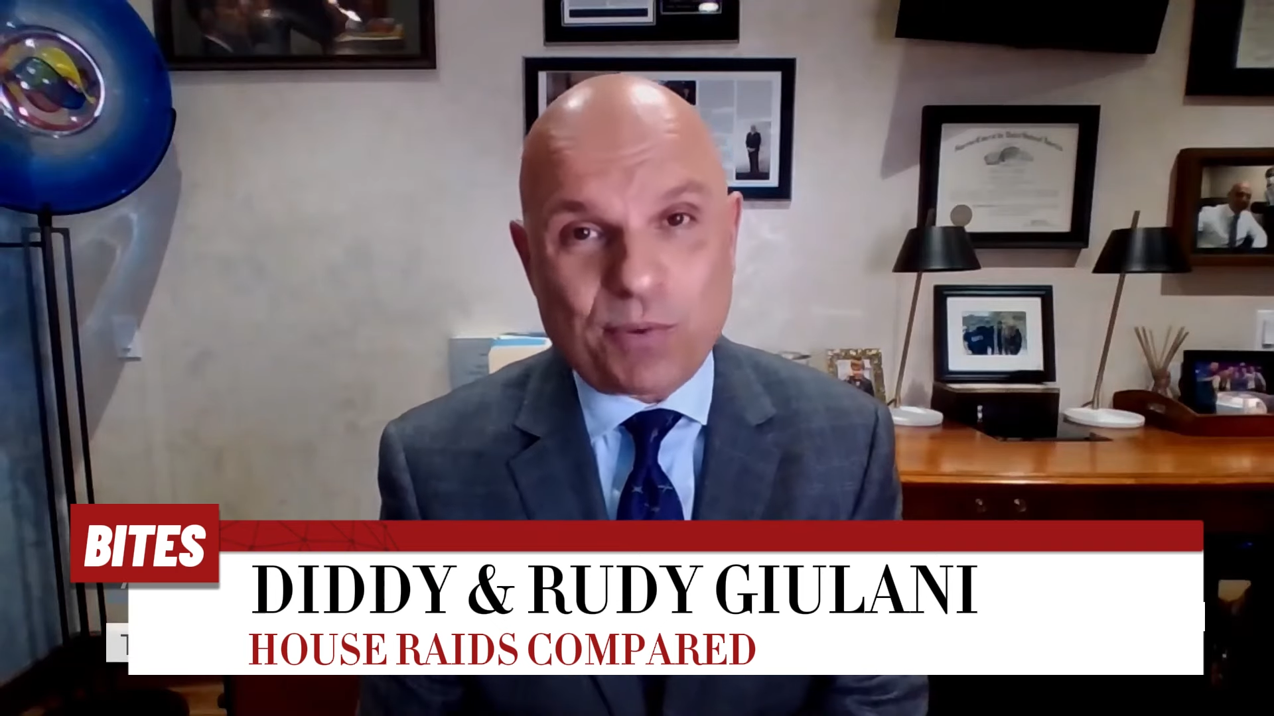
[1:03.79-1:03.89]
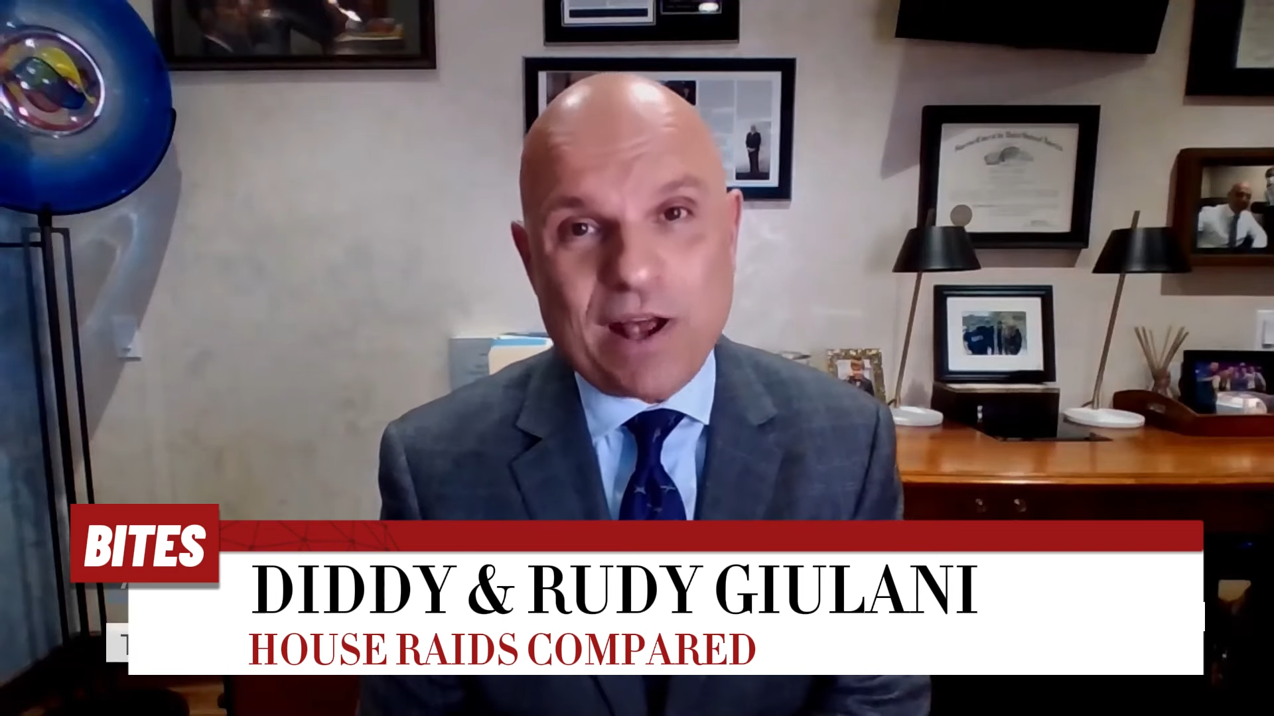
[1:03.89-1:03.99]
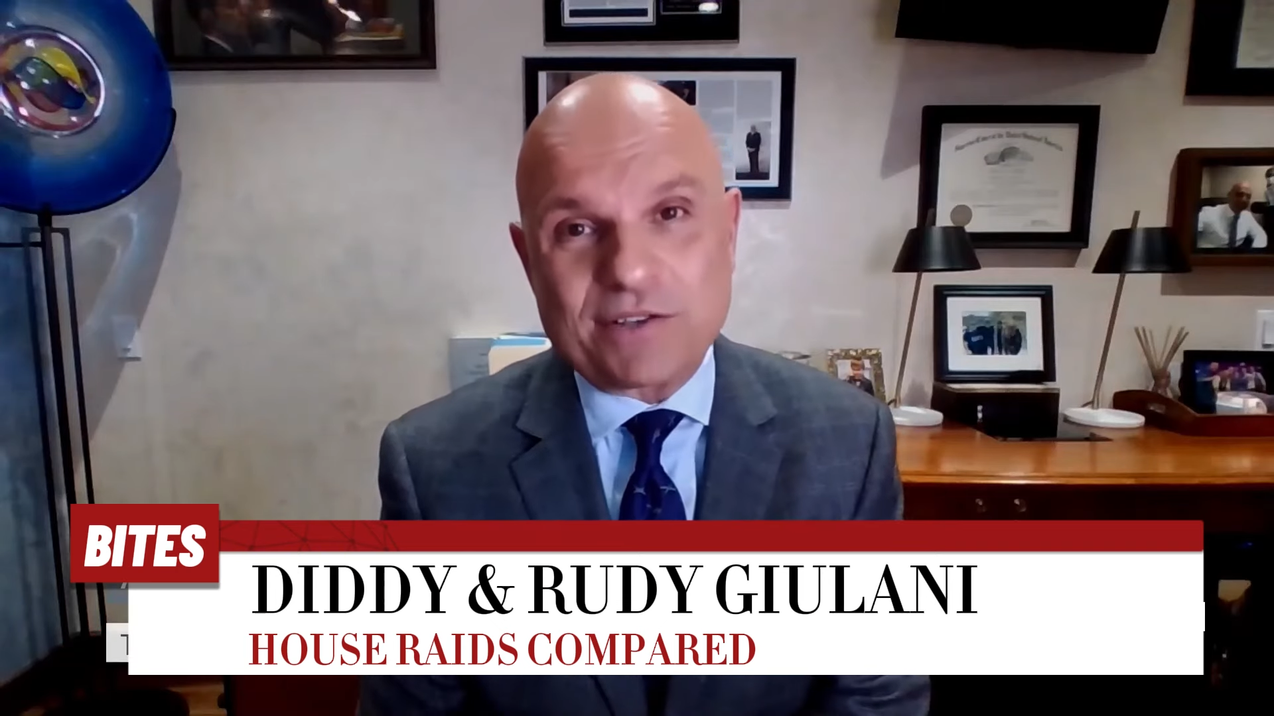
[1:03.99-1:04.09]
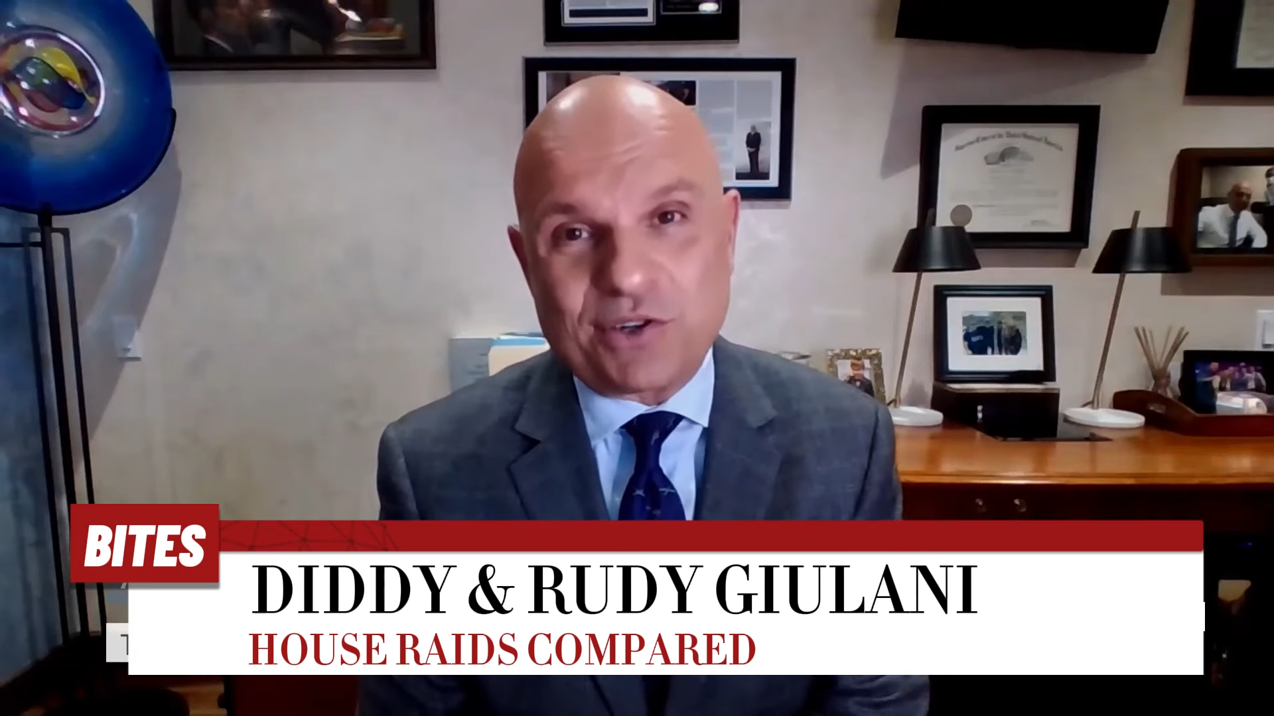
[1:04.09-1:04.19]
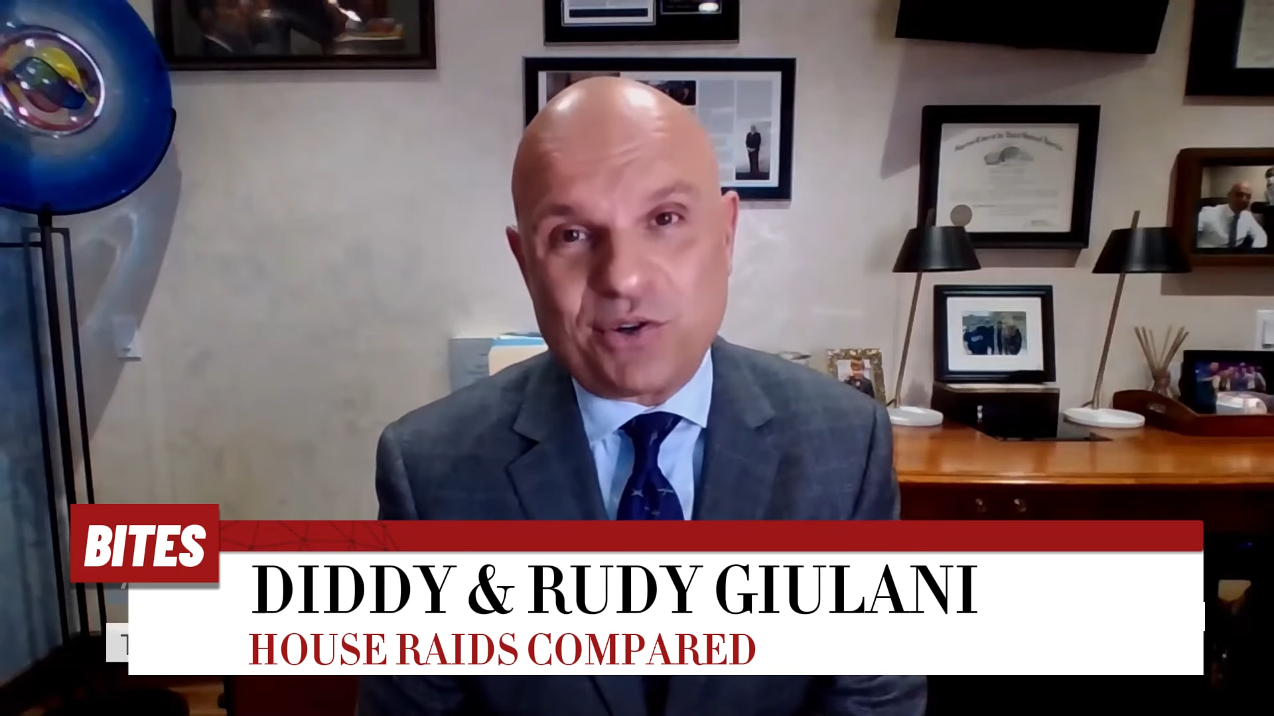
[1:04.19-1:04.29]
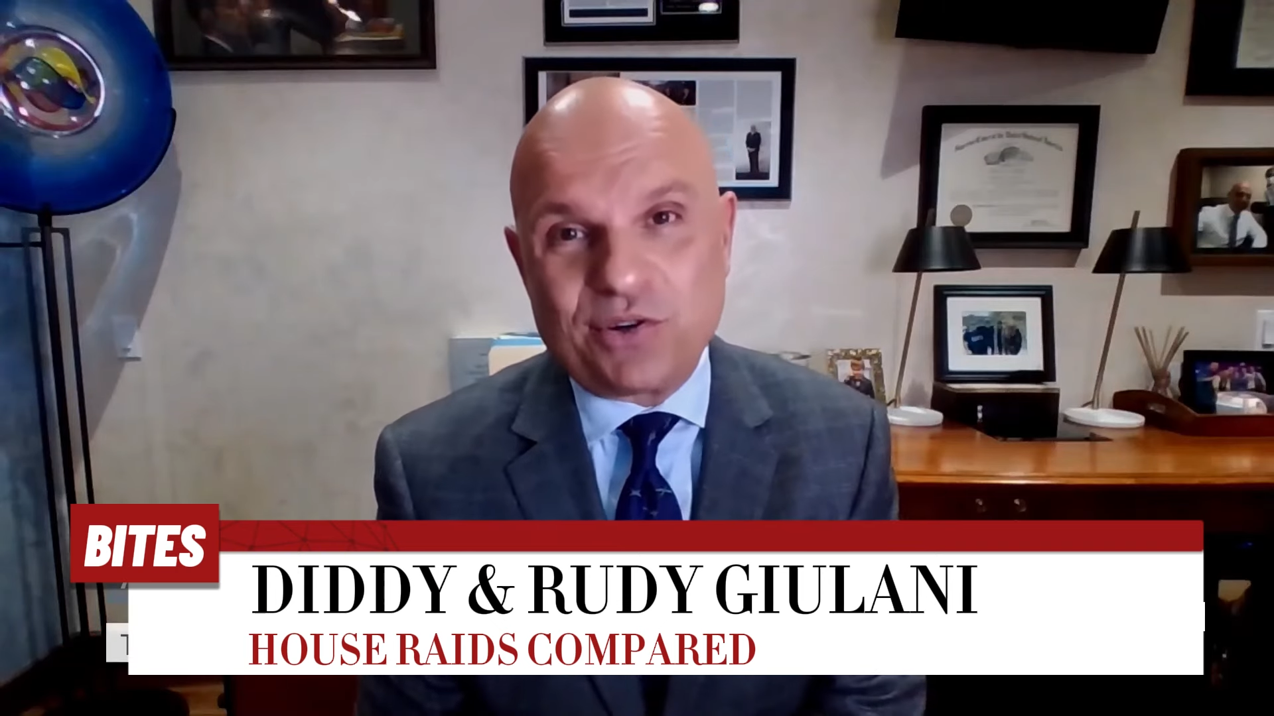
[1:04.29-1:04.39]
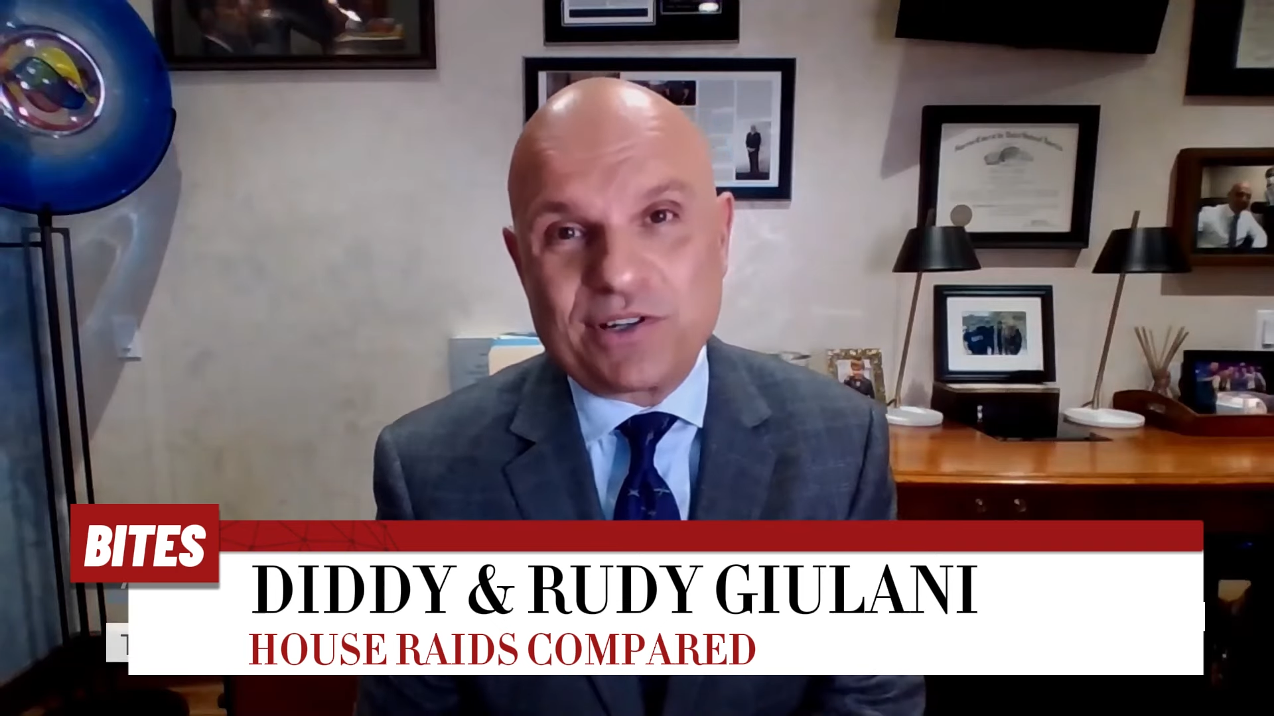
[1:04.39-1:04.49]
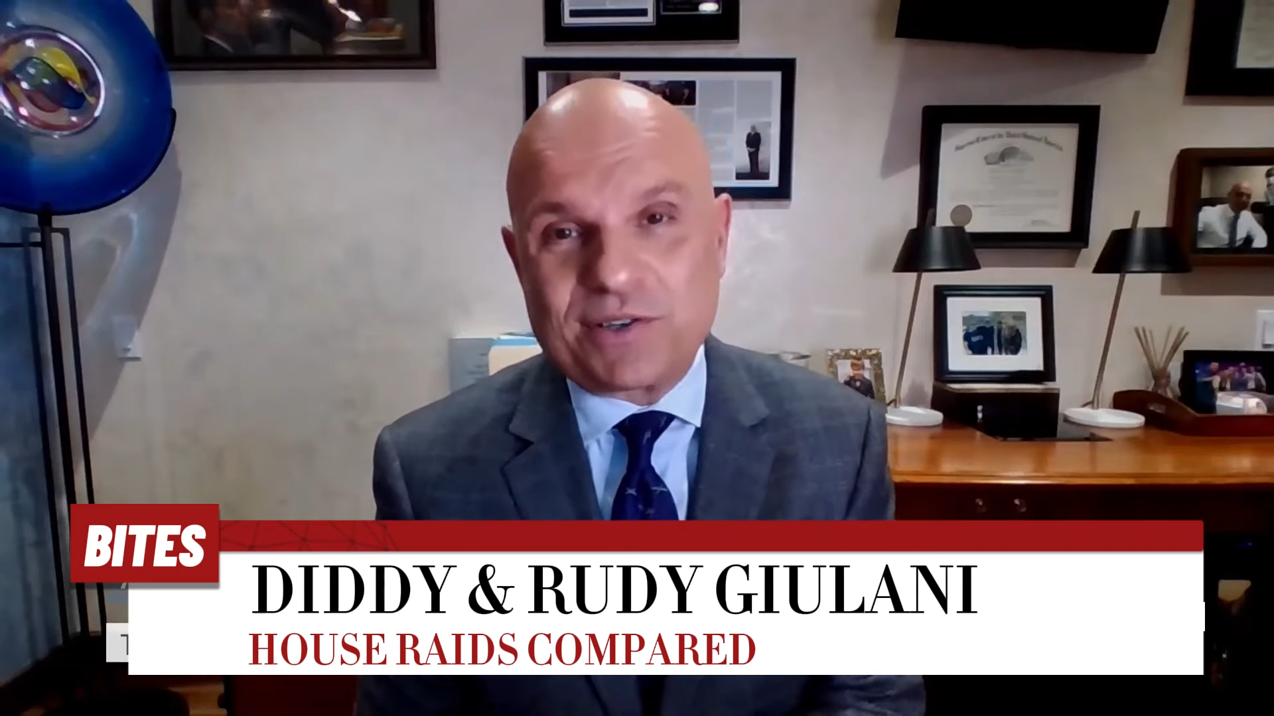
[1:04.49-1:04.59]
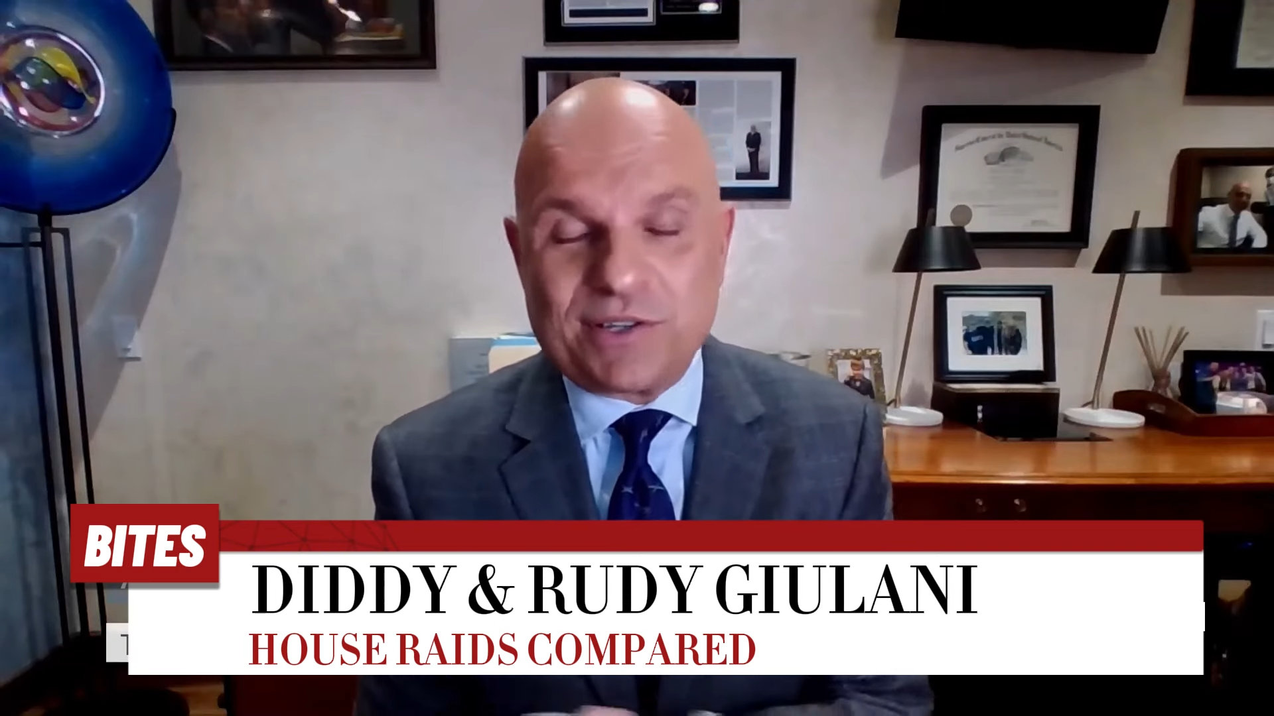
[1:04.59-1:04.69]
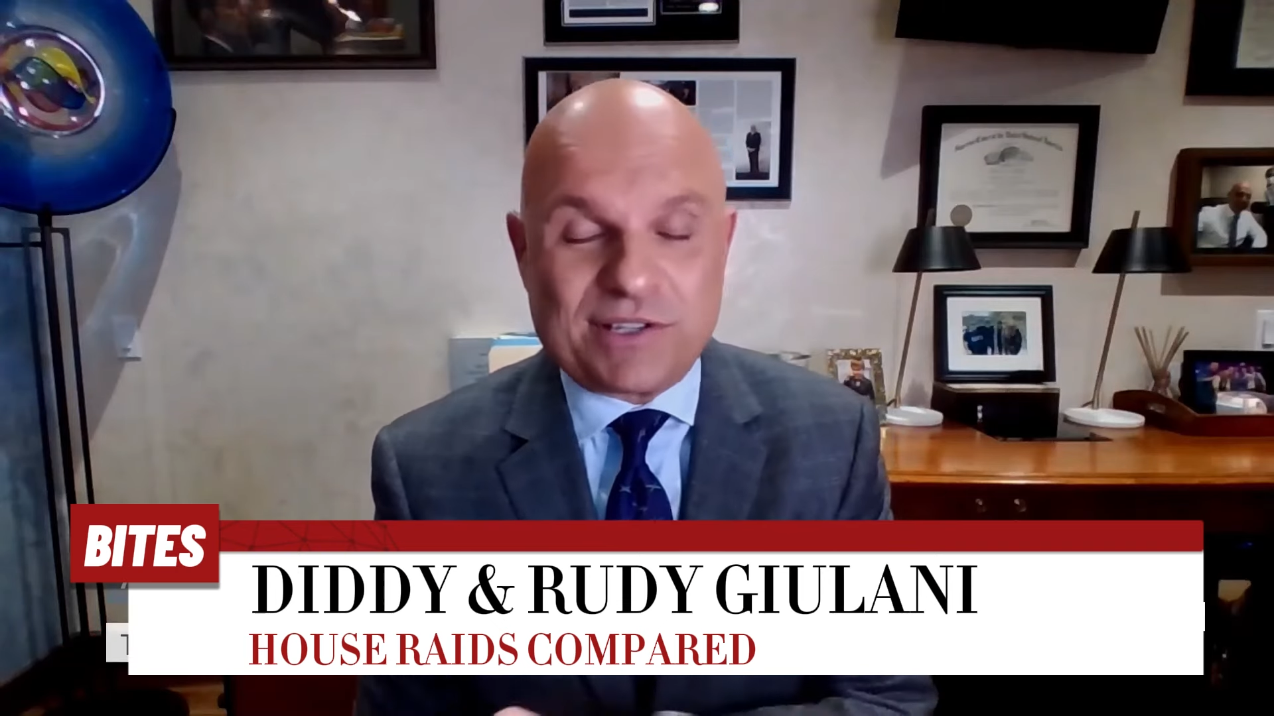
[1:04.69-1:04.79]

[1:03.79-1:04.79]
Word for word: prosecutors.